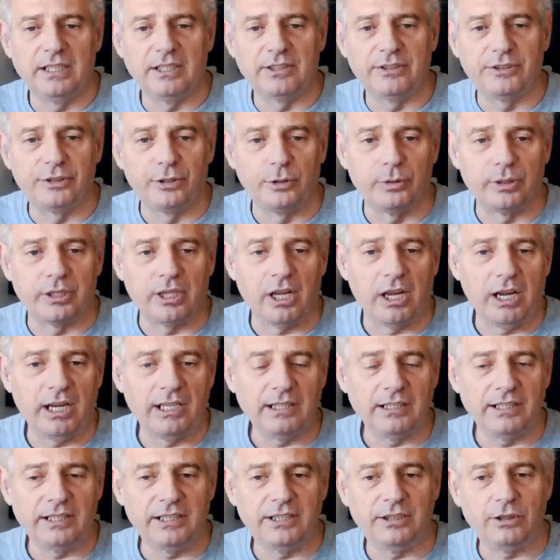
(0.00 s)
to an
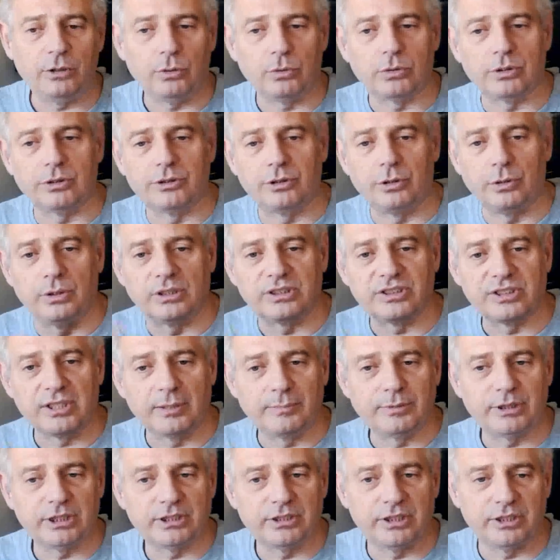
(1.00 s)
island or to a
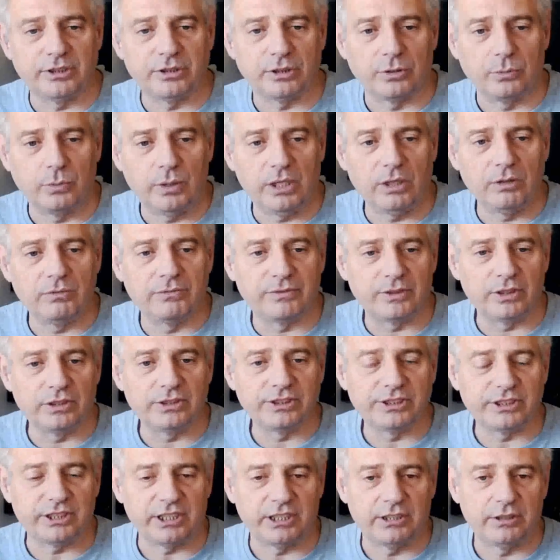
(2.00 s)
subject that you're well
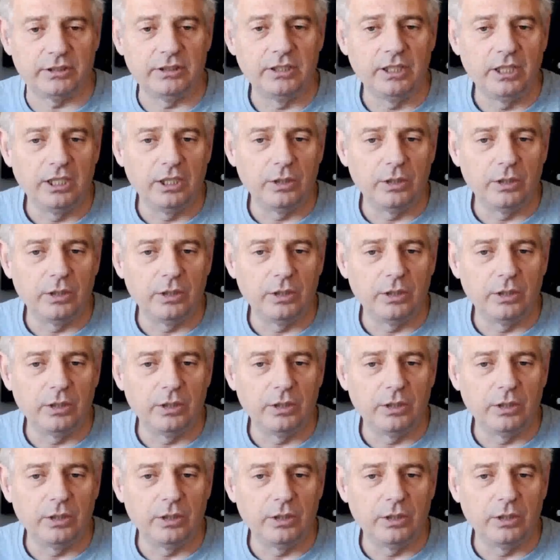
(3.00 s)
versed in